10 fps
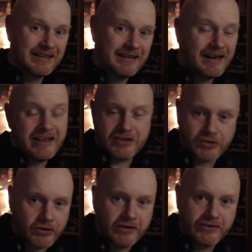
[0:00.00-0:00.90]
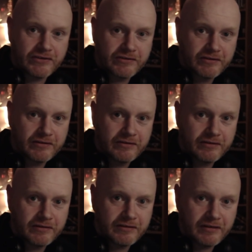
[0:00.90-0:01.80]
I enjoyed.
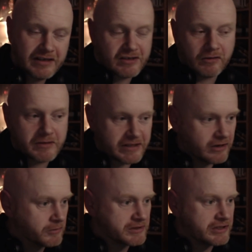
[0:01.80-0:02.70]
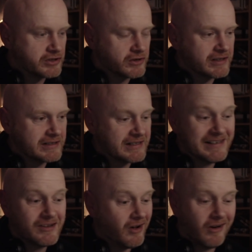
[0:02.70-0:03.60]
As always, I always enjoy these.
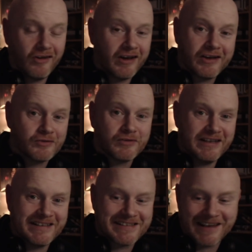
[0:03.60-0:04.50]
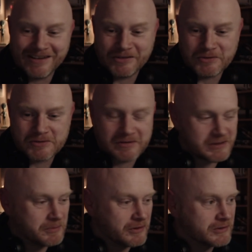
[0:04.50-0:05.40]
There's not a lot I could really say on those ones,
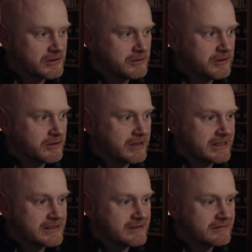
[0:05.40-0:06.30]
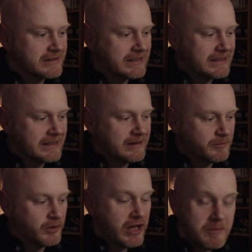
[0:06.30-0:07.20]
to be honest you. know, there's
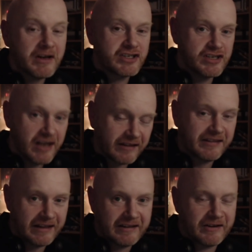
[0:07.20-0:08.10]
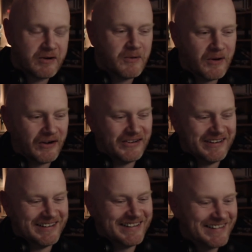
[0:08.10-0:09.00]
pretty much nothing to go
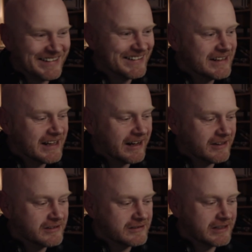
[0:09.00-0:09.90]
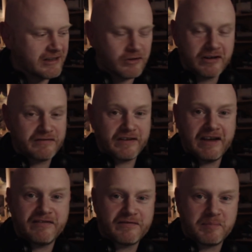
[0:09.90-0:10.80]
on. Uh, there you go. If,
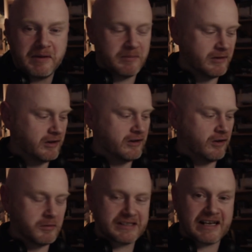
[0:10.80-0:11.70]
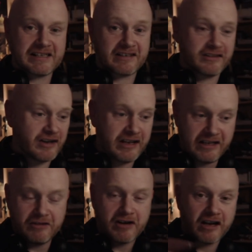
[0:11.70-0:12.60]
if people always ask, are there any
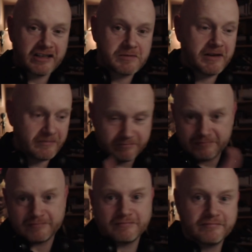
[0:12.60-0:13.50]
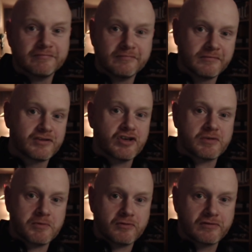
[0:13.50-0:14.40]
you can't explain? Sir
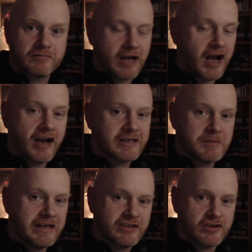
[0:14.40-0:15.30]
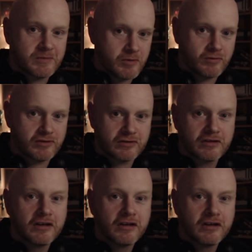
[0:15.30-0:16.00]
Spooks. I can't explain Sir Spooks.